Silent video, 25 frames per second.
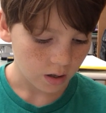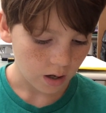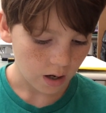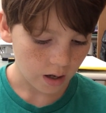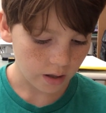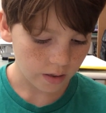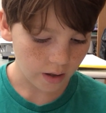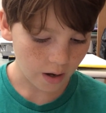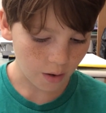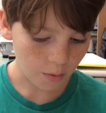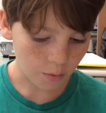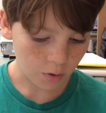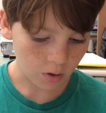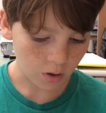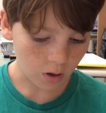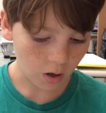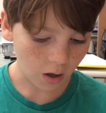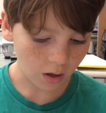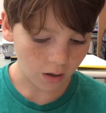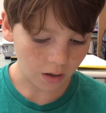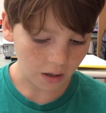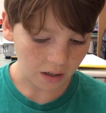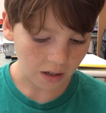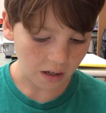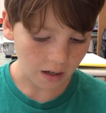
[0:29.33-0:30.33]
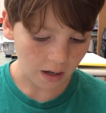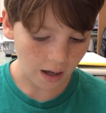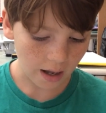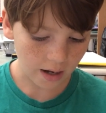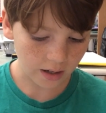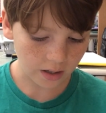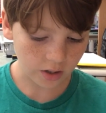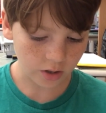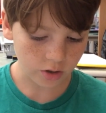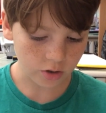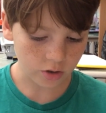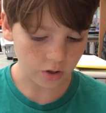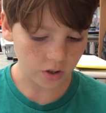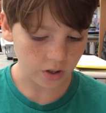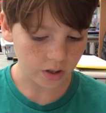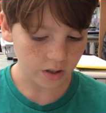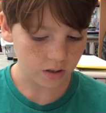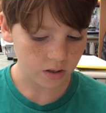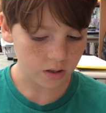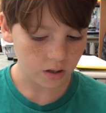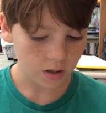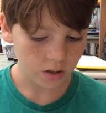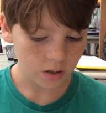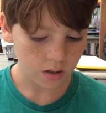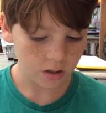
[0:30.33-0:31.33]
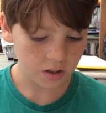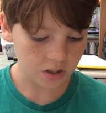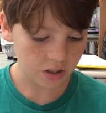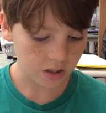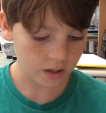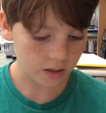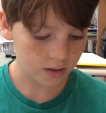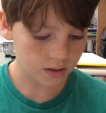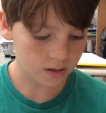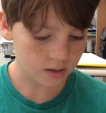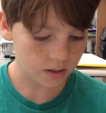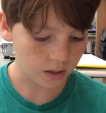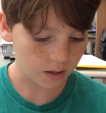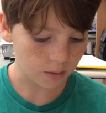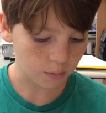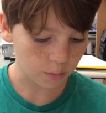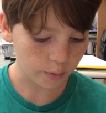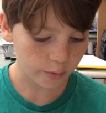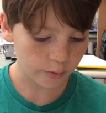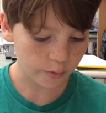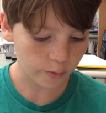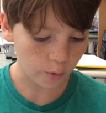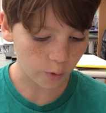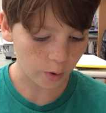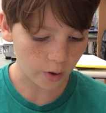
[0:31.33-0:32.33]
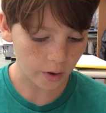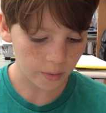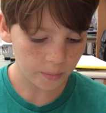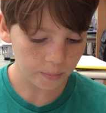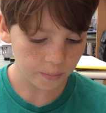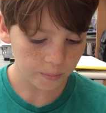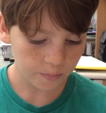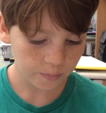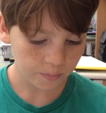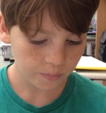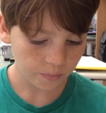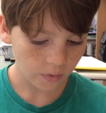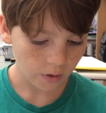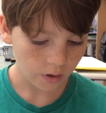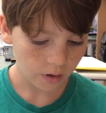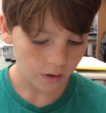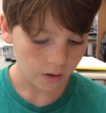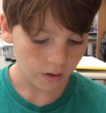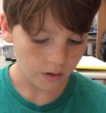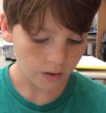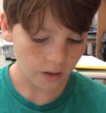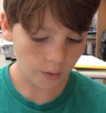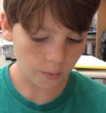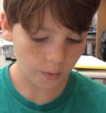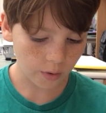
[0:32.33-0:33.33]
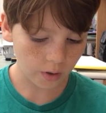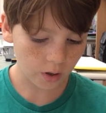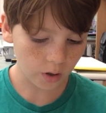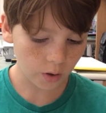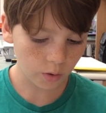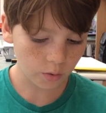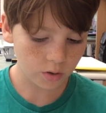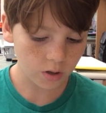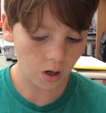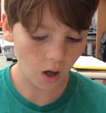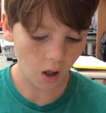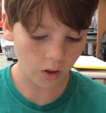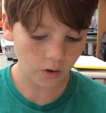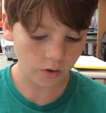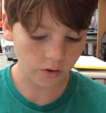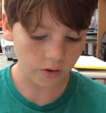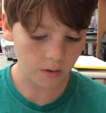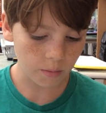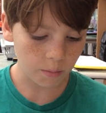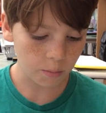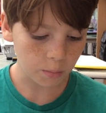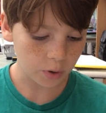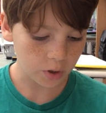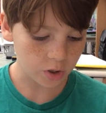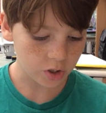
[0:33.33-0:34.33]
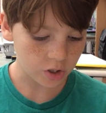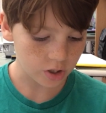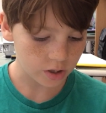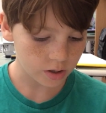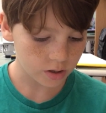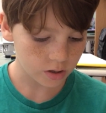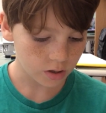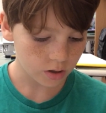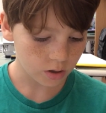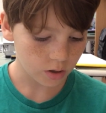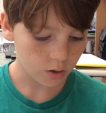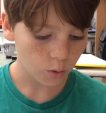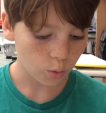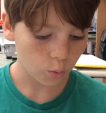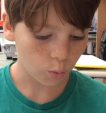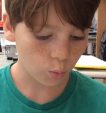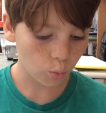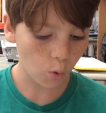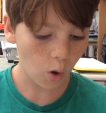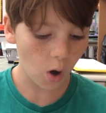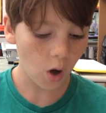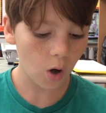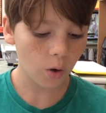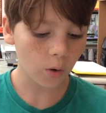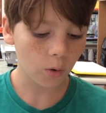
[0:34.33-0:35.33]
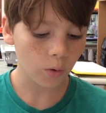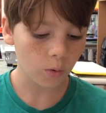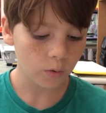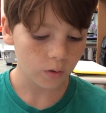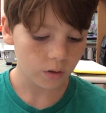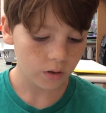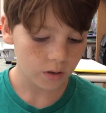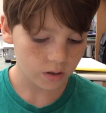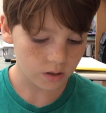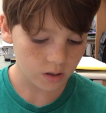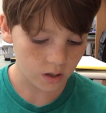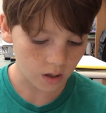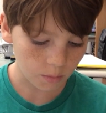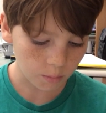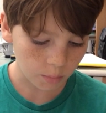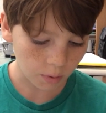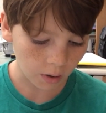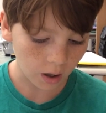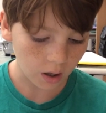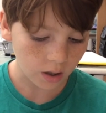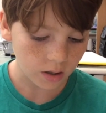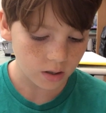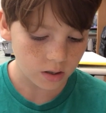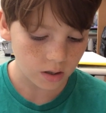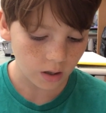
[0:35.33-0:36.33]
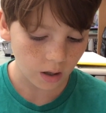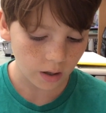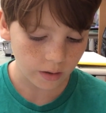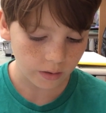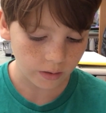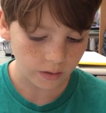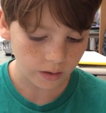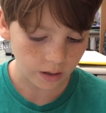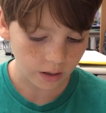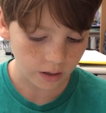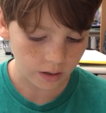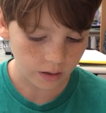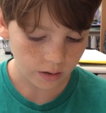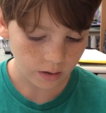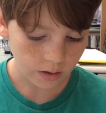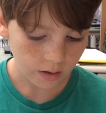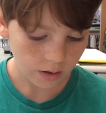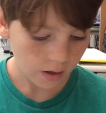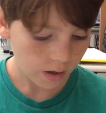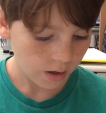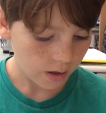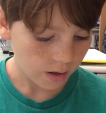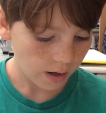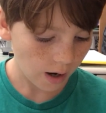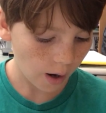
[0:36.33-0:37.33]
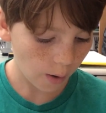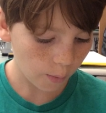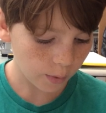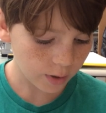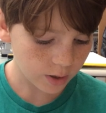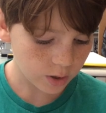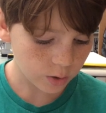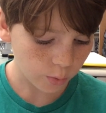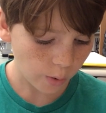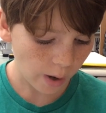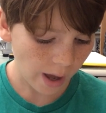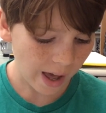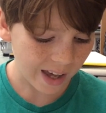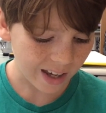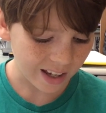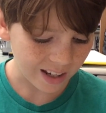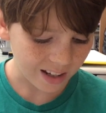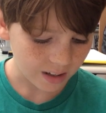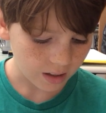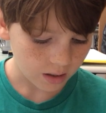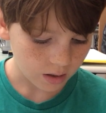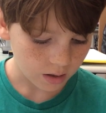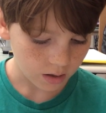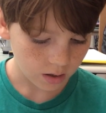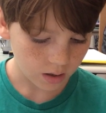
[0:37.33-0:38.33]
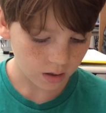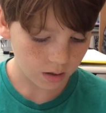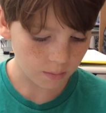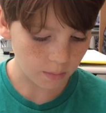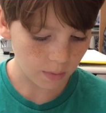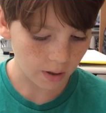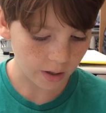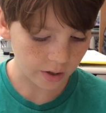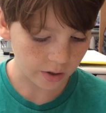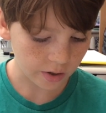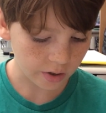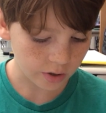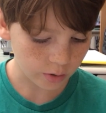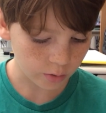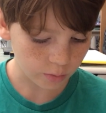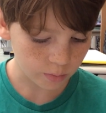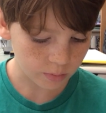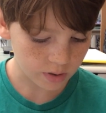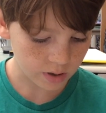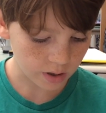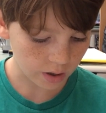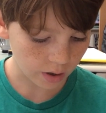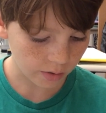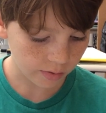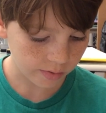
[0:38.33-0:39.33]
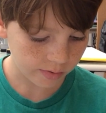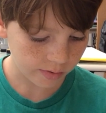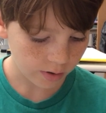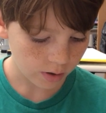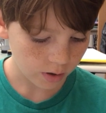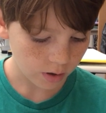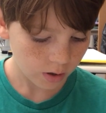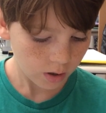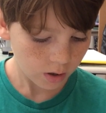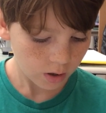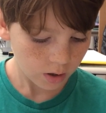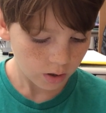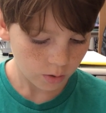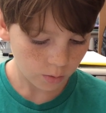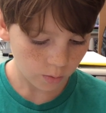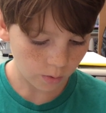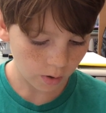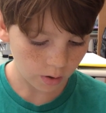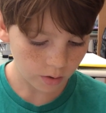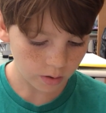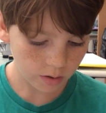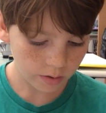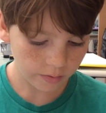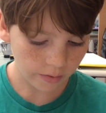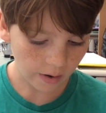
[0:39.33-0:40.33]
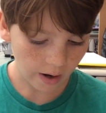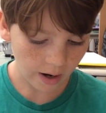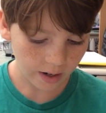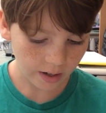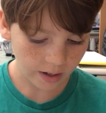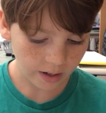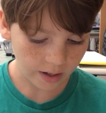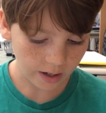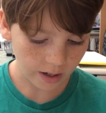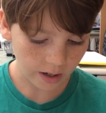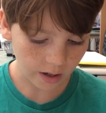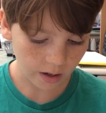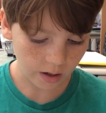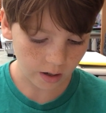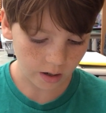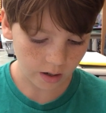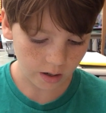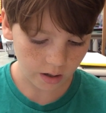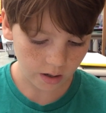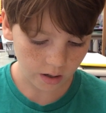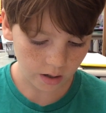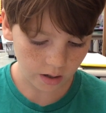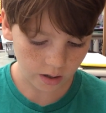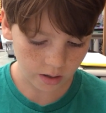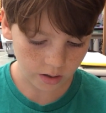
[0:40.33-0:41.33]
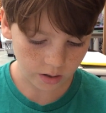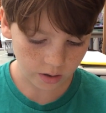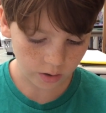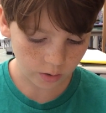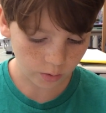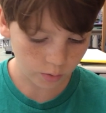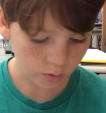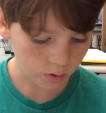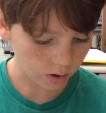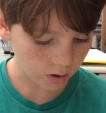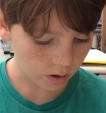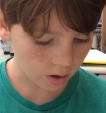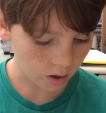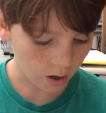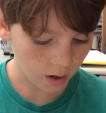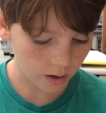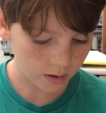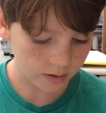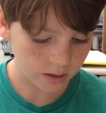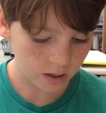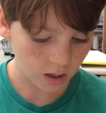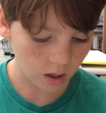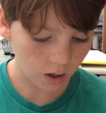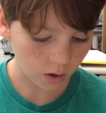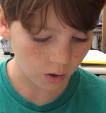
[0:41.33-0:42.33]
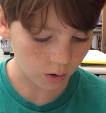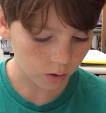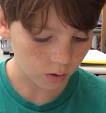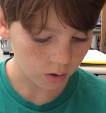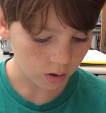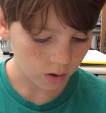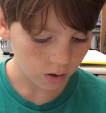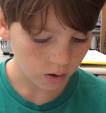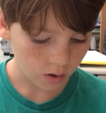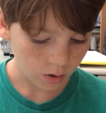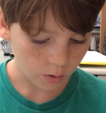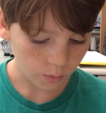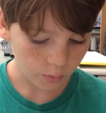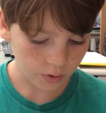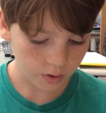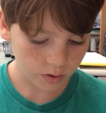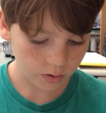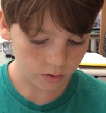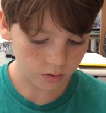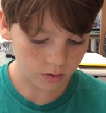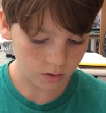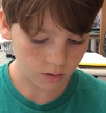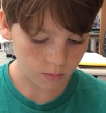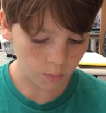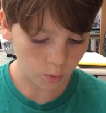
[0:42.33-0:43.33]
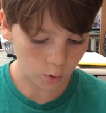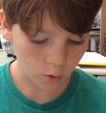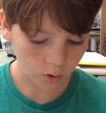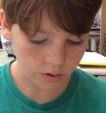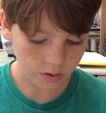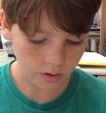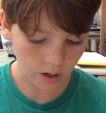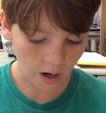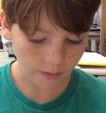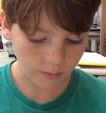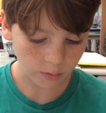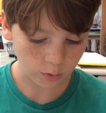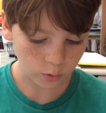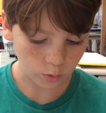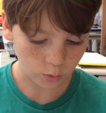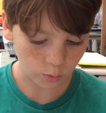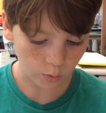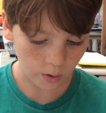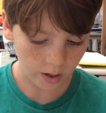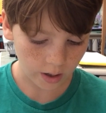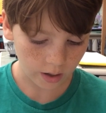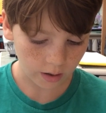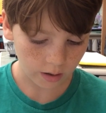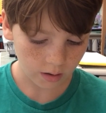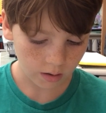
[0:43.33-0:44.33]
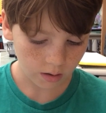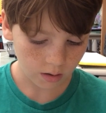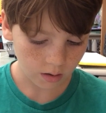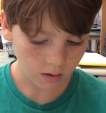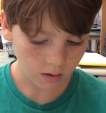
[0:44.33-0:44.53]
and they were not like any trees she had seen before. They were no taller than bushes. "Whoa!" said Pa suddenly. "Now which way?" he muttered to himself. The road divided here, and you could not tell which was the more traveled way.